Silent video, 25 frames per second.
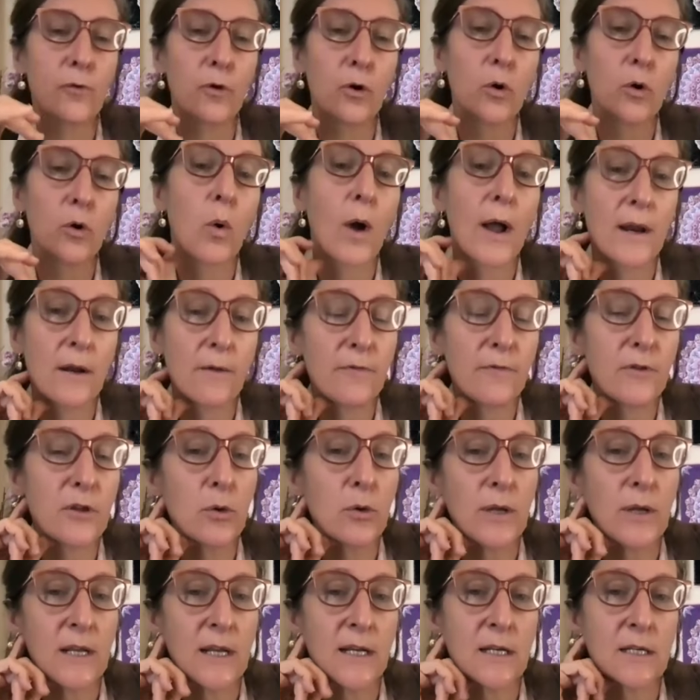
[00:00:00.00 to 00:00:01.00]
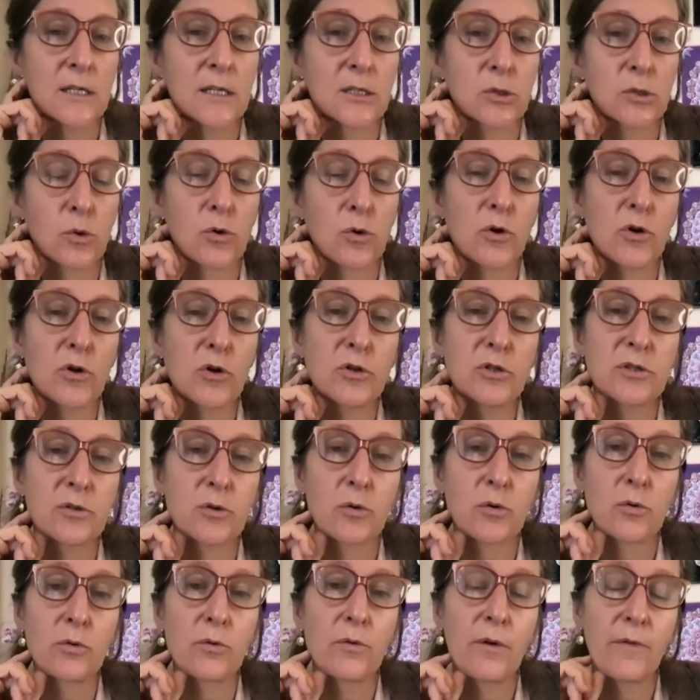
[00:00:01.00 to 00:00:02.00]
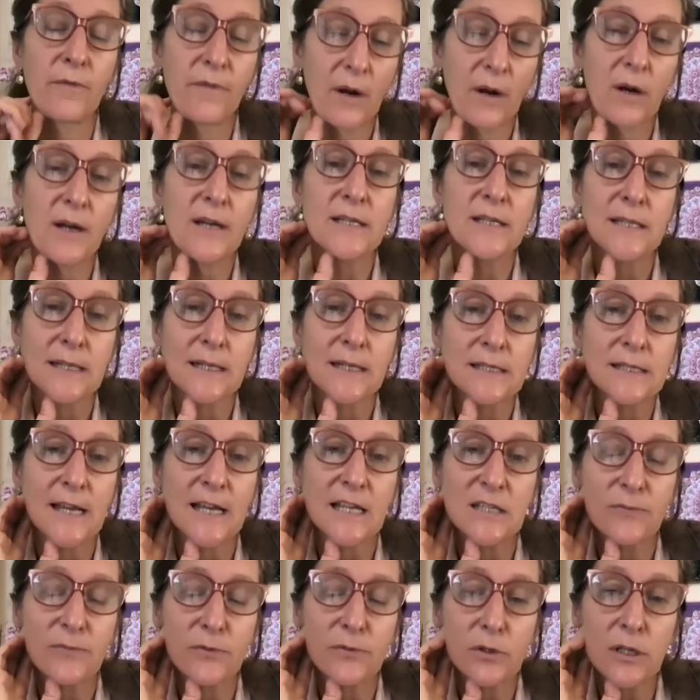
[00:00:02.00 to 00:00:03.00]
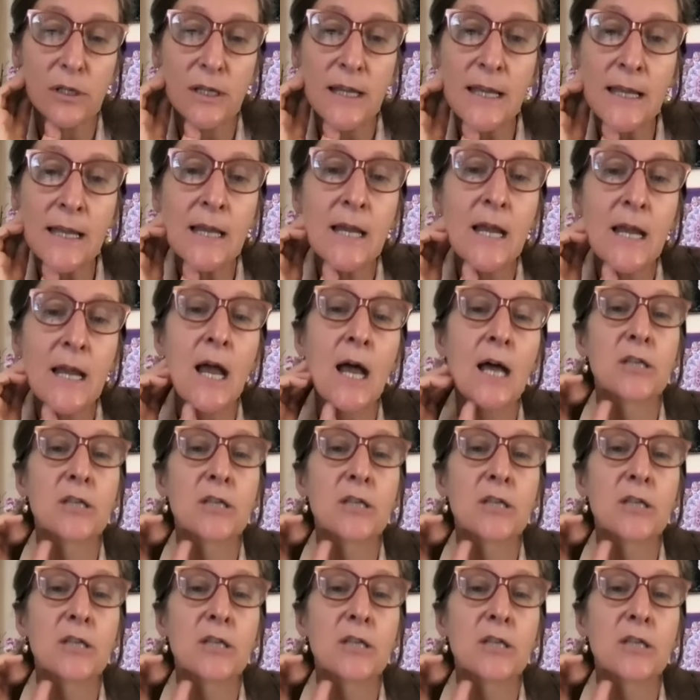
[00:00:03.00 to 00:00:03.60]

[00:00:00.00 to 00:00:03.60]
for quite a few eating disorders very successfully.